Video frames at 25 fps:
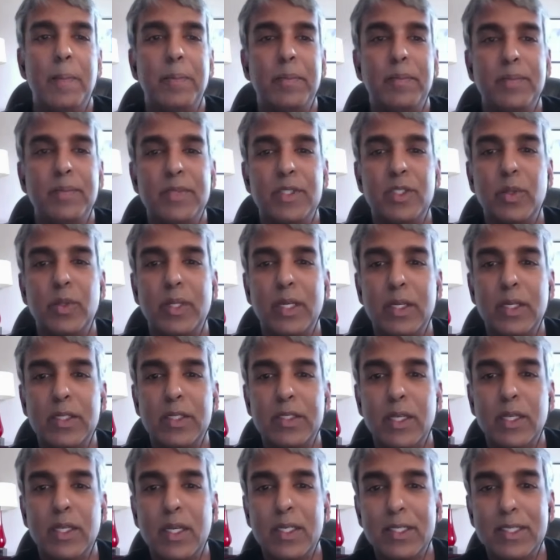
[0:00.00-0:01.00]
So there's
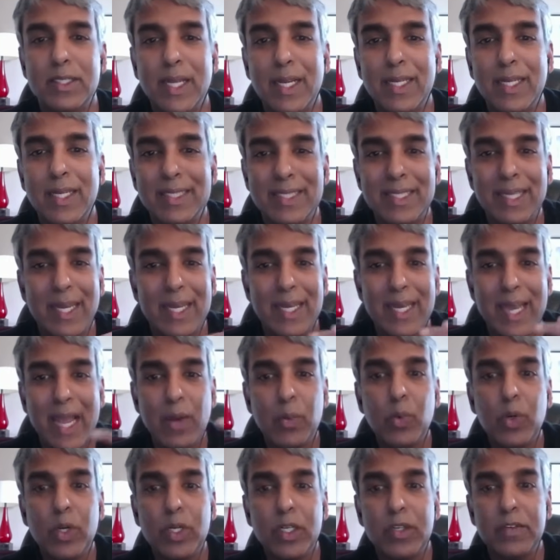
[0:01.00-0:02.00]
a
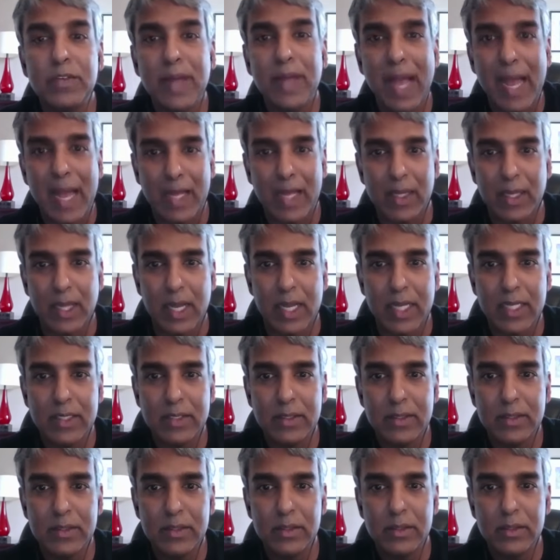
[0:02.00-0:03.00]
network of
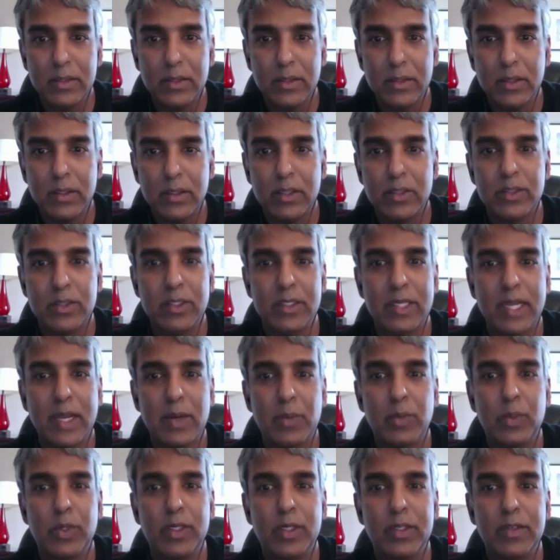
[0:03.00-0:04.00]
allies. There's a
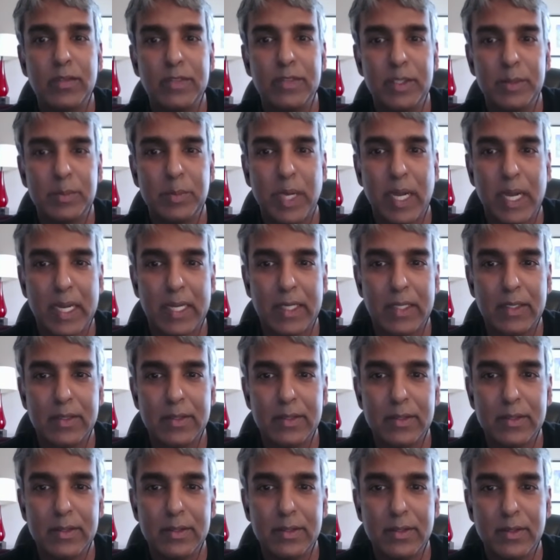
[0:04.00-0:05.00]
network of
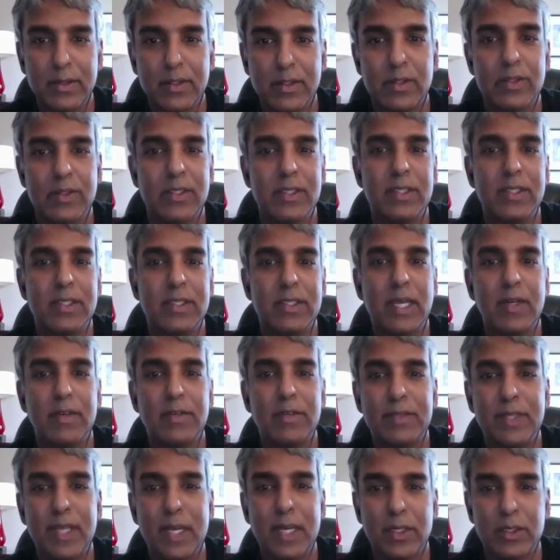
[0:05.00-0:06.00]
spies. There's a set
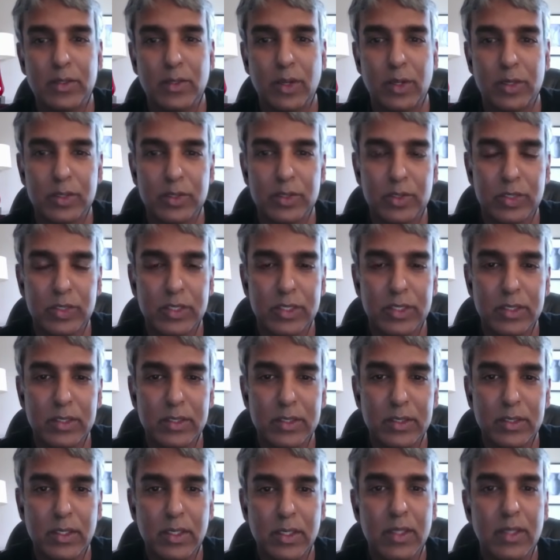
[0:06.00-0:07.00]
of
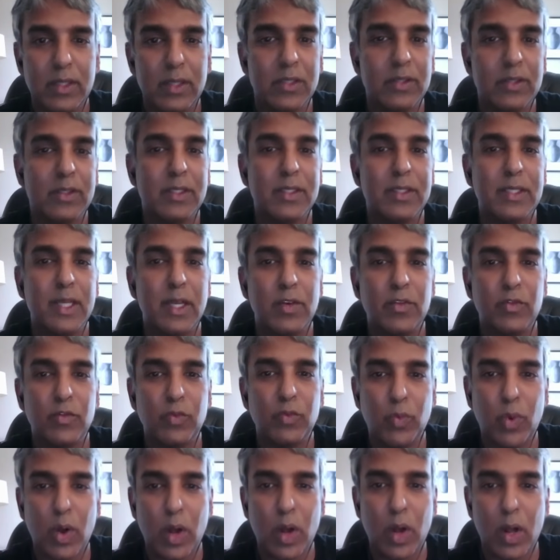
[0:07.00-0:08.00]
technologies. There's a set of
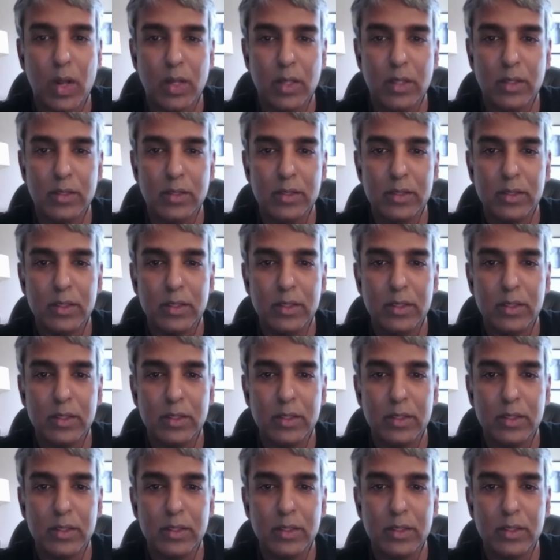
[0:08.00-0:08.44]
walls.